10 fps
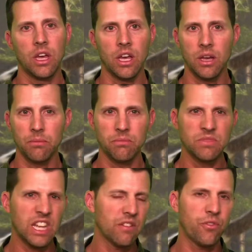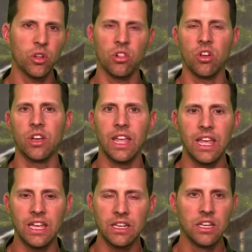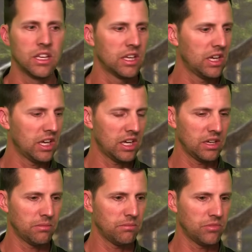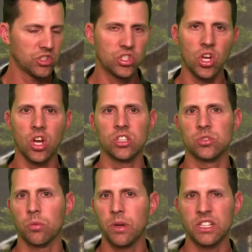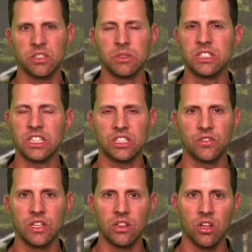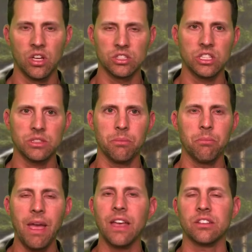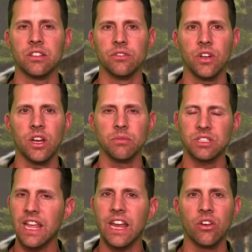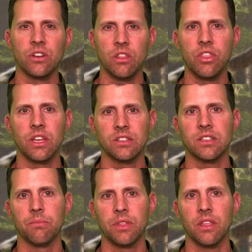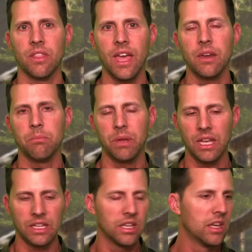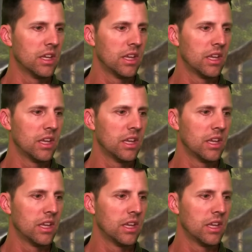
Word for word: um, 10 foot long head. Um, the jaws were possibly six feet long, just massive. Um, staggering to think of something that big.